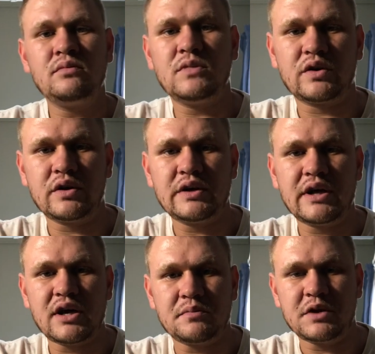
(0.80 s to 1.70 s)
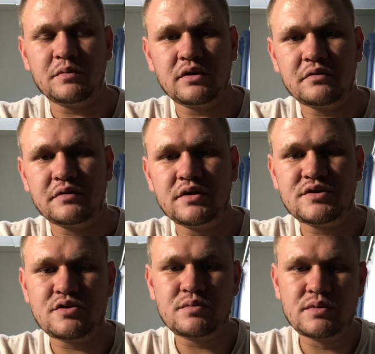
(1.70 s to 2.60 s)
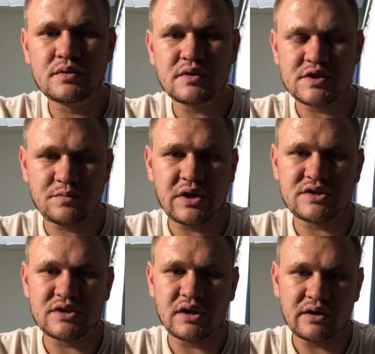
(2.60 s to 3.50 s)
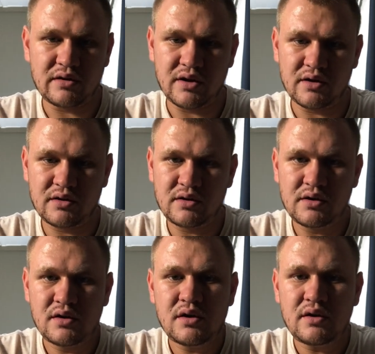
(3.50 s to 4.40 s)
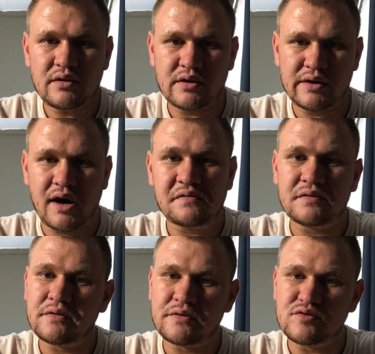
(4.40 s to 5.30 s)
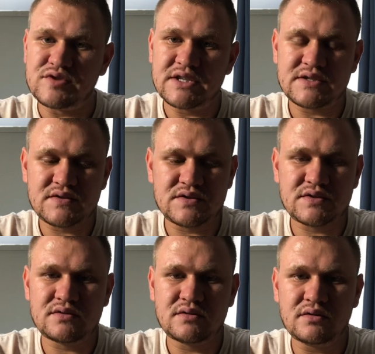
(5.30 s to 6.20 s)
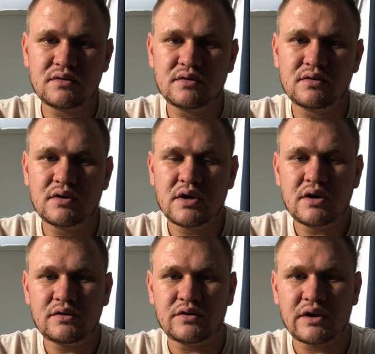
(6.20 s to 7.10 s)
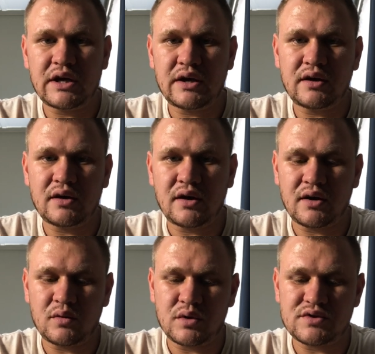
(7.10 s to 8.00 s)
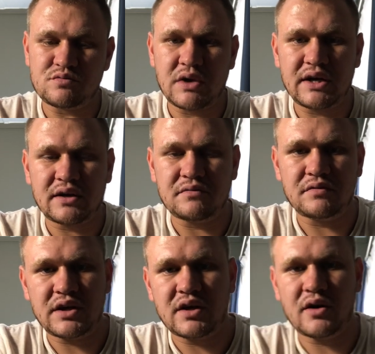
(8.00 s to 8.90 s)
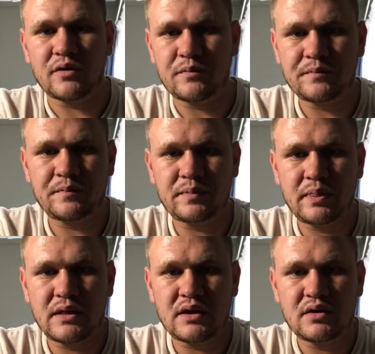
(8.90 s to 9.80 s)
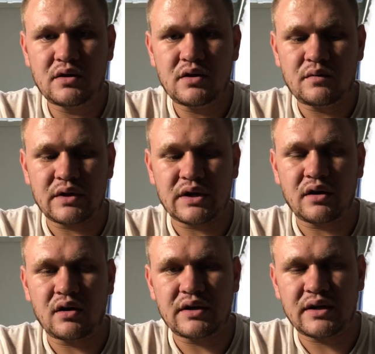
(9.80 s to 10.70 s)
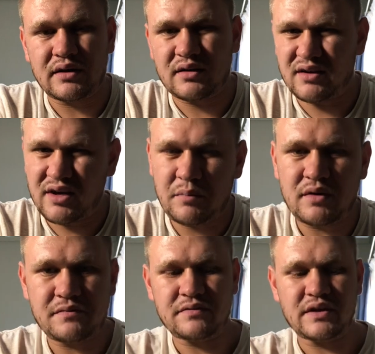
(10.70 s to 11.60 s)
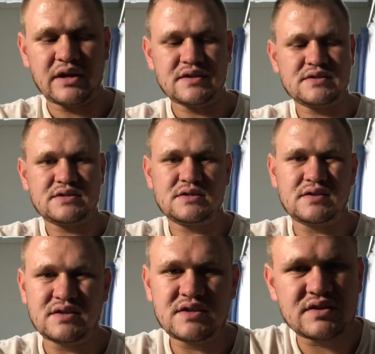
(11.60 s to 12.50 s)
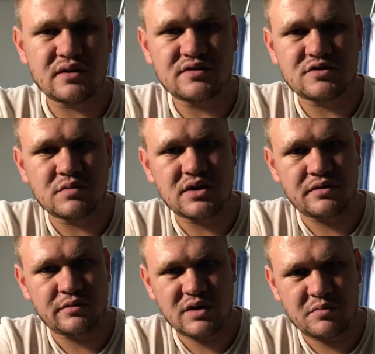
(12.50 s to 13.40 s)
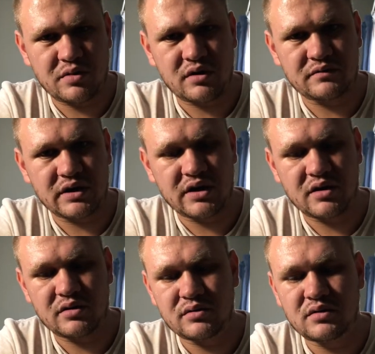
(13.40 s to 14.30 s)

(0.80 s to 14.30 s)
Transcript: Good day, people of YouTube, especially the knife enthusiasts. Today I want to make a video regarding a couple of things. This is going to be a three-part video.